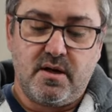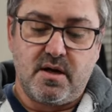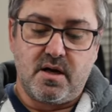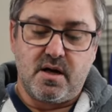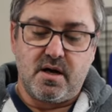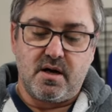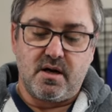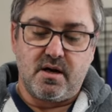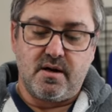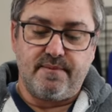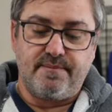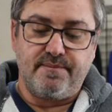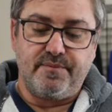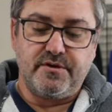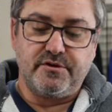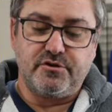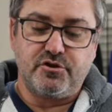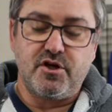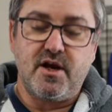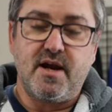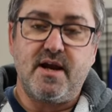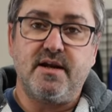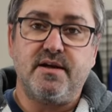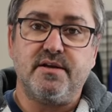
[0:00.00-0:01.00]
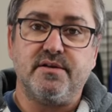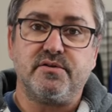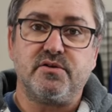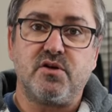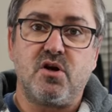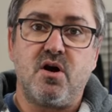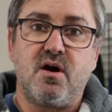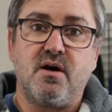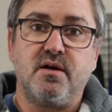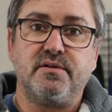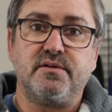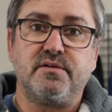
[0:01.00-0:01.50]
Uh, the chain is
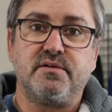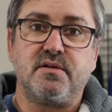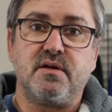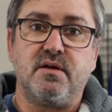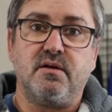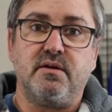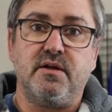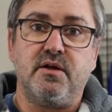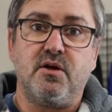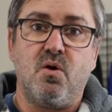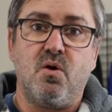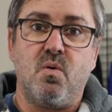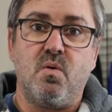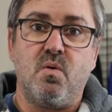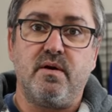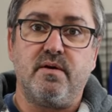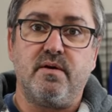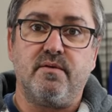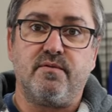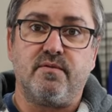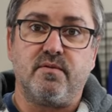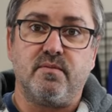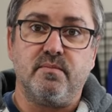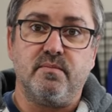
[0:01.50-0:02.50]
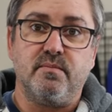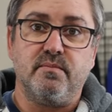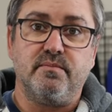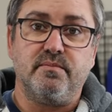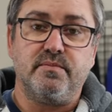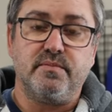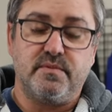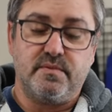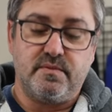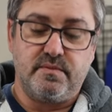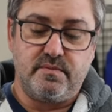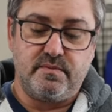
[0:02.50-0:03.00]
constantly going from,
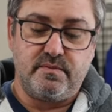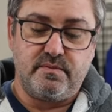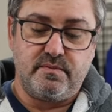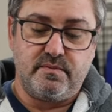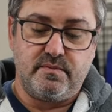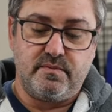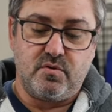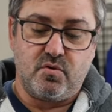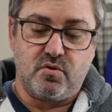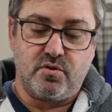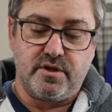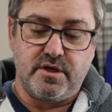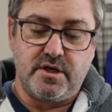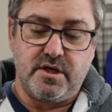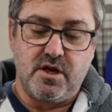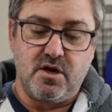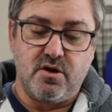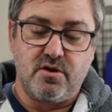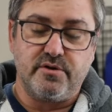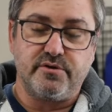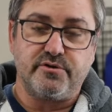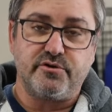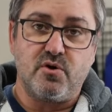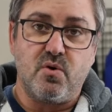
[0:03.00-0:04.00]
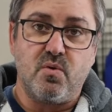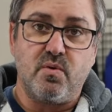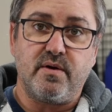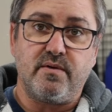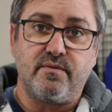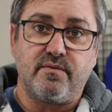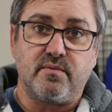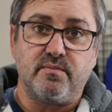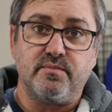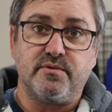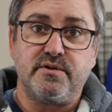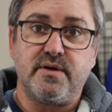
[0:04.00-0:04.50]
or the gear is going
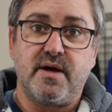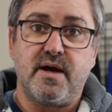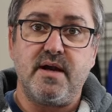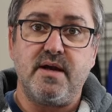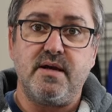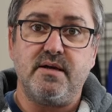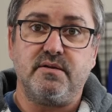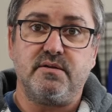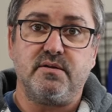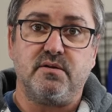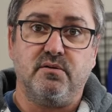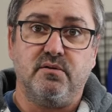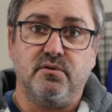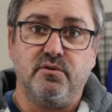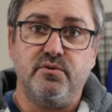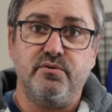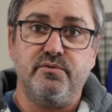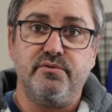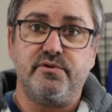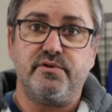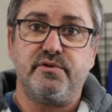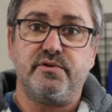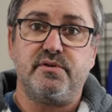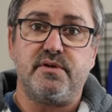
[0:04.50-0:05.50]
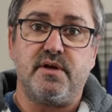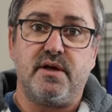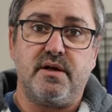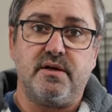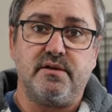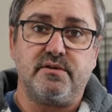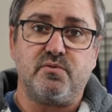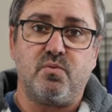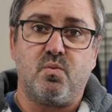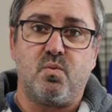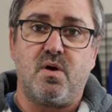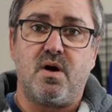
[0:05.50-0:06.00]
from tight to loose and
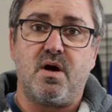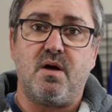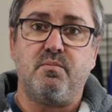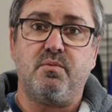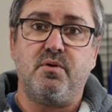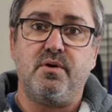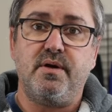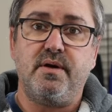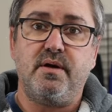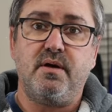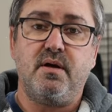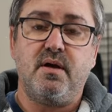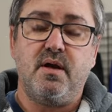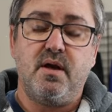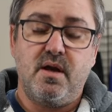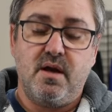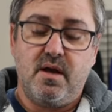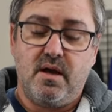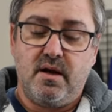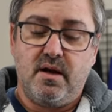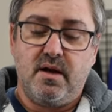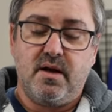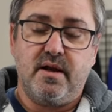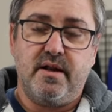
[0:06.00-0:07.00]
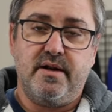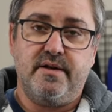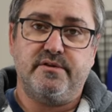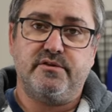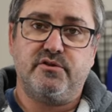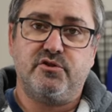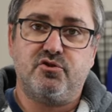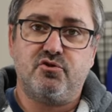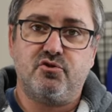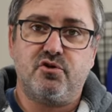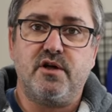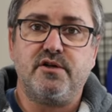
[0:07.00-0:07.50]
it's wobbling and it's
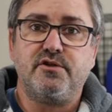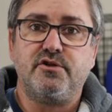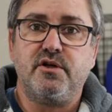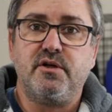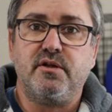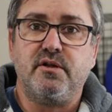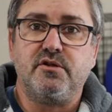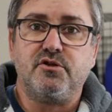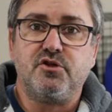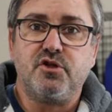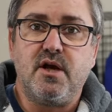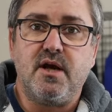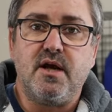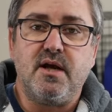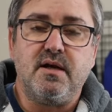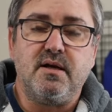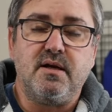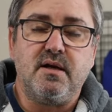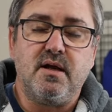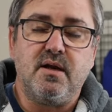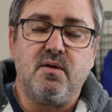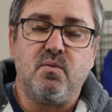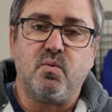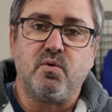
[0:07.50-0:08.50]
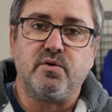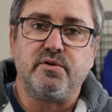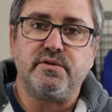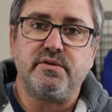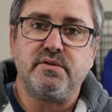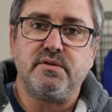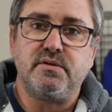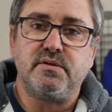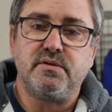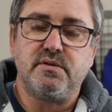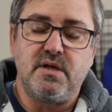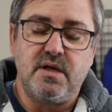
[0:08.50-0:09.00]
stretching the chain. And we're
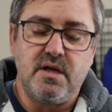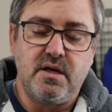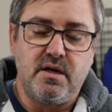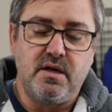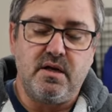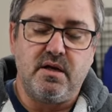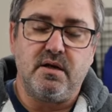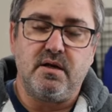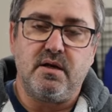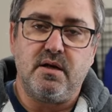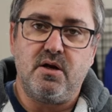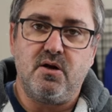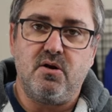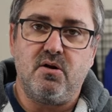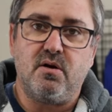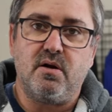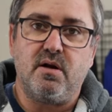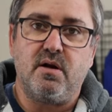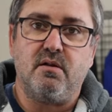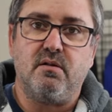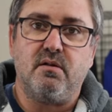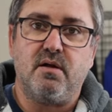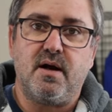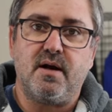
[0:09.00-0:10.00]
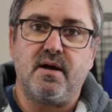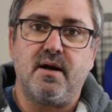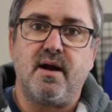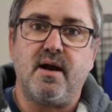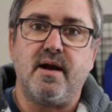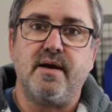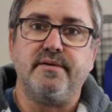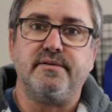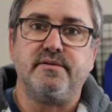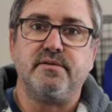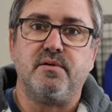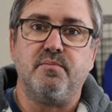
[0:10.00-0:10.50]
seeing and hearing a lot of
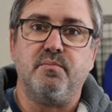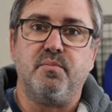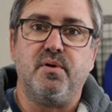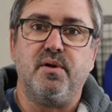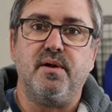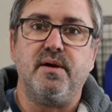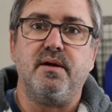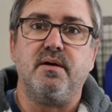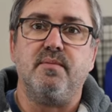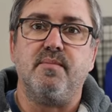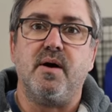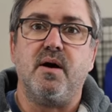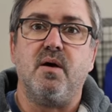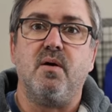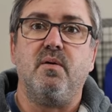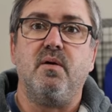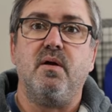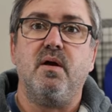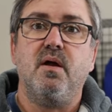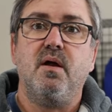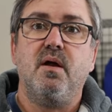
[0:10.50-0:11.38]
guys complain about